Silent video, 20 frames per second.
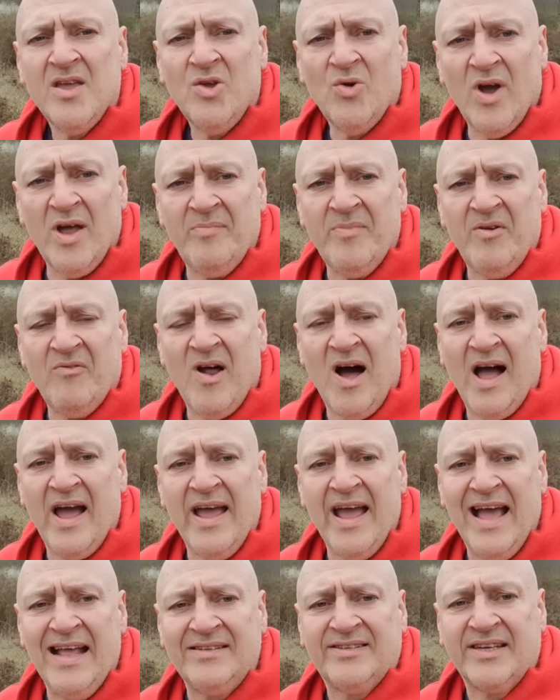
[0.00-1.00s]
You heard me
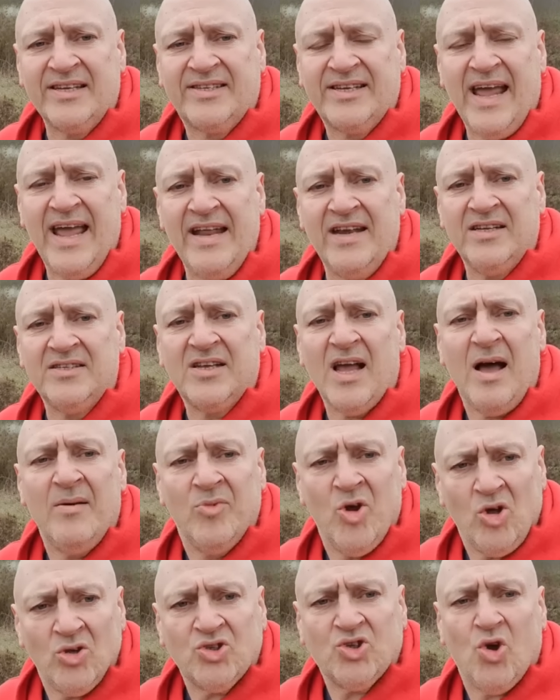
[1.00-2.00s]
right, entertainers.
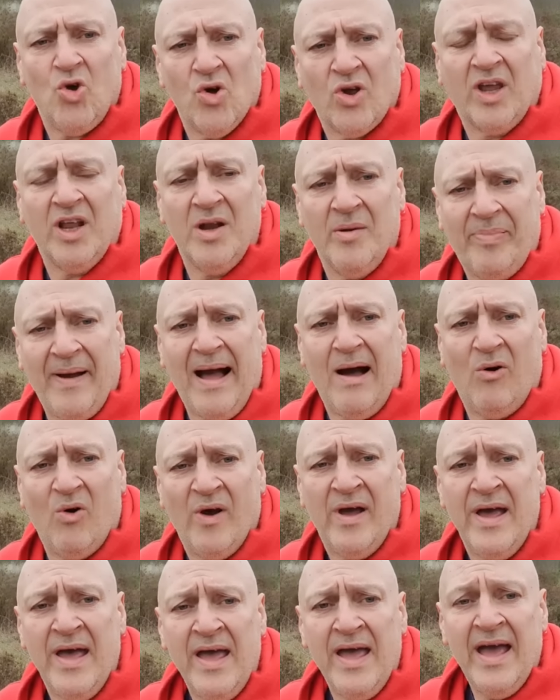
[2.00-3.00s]
I'm not talking
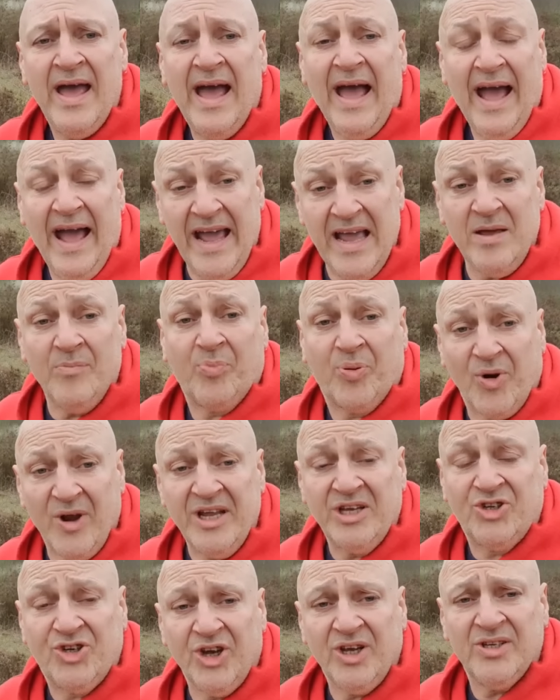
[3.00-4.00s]
about hate
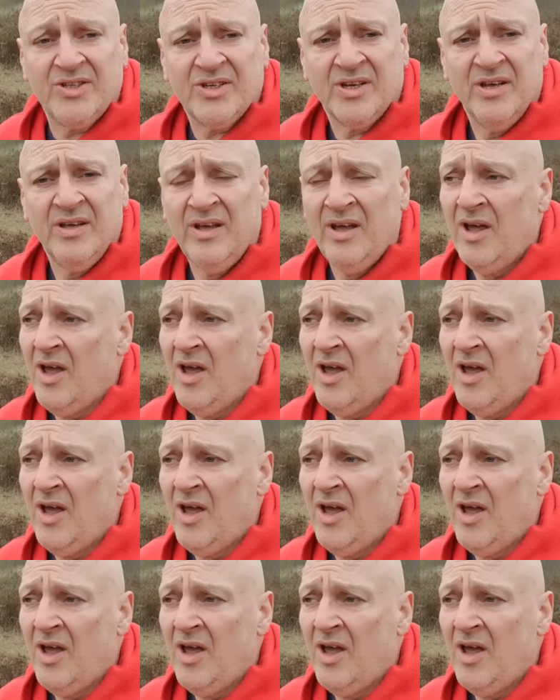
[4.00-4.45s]
preachers,